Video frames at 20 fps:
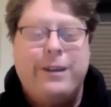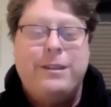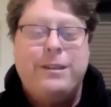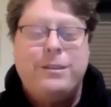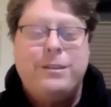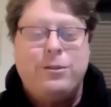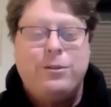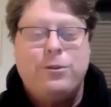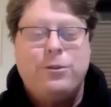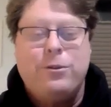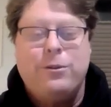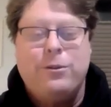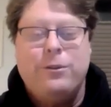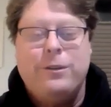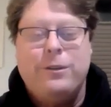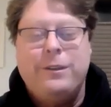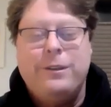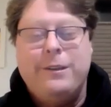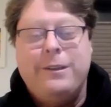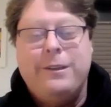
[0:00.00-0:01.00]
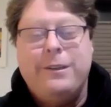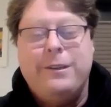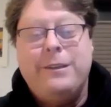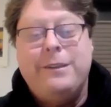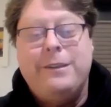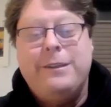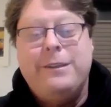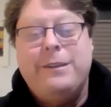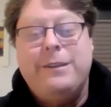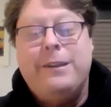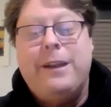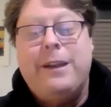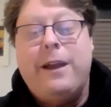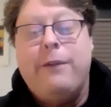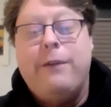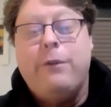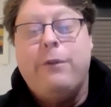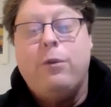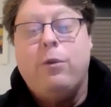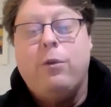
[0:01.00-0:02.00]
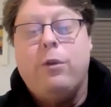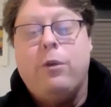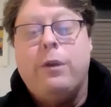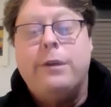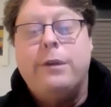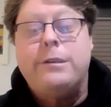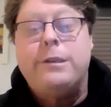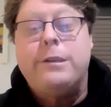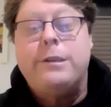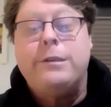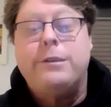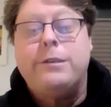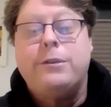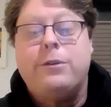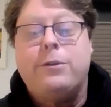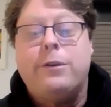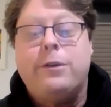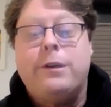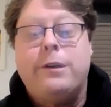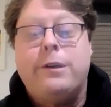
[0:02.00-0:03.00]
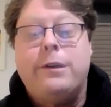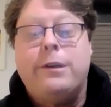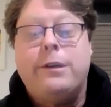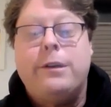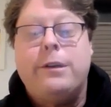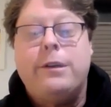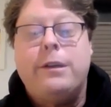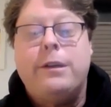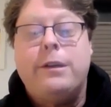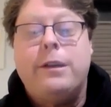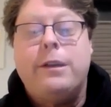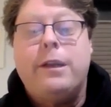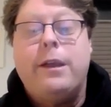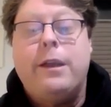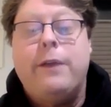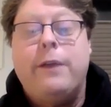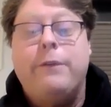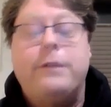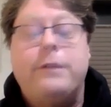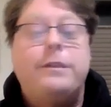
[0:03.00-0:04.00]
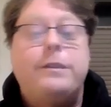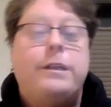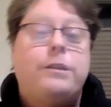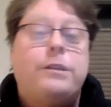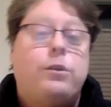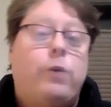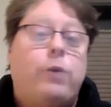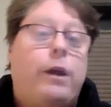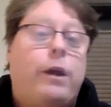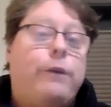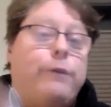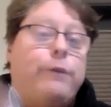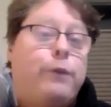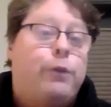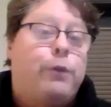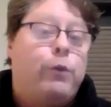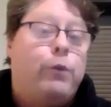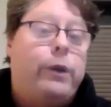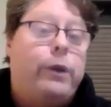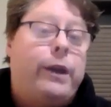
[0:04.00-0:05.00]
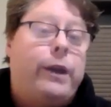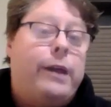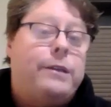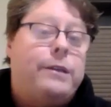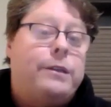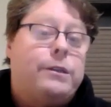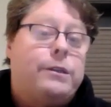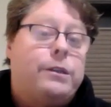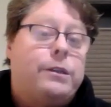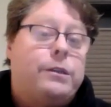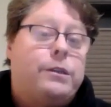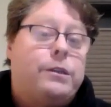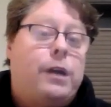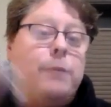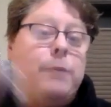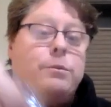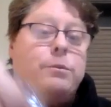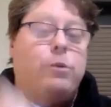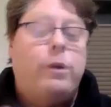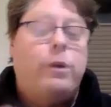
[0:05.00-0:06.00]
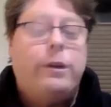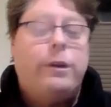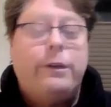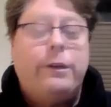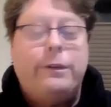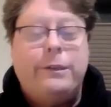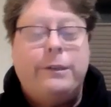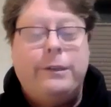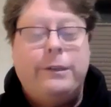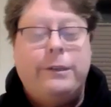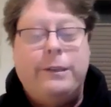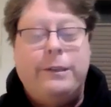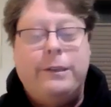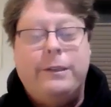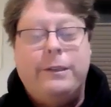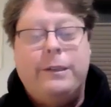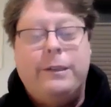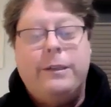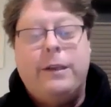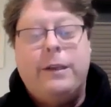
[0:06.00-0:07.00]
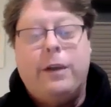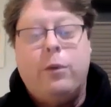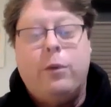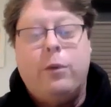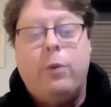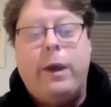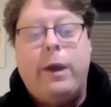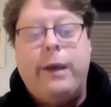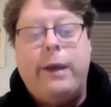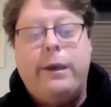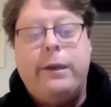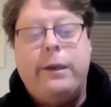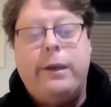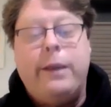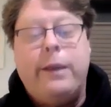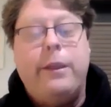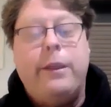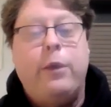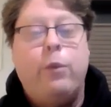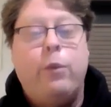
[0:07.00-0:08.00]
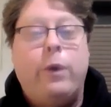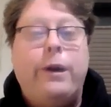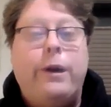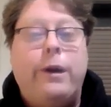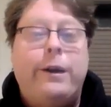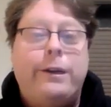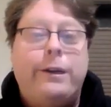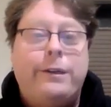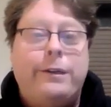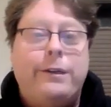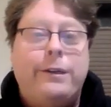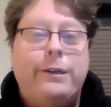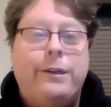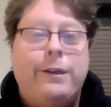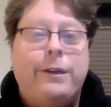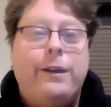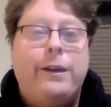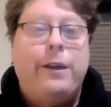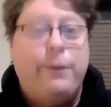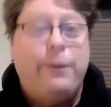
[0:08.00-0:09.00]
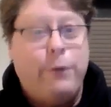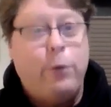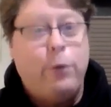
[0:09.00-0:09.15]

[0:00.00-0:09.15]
That's true. Every Rolex has a story. If it sits around for 3 days, it just stops running. You got to wind it and then wear it. If you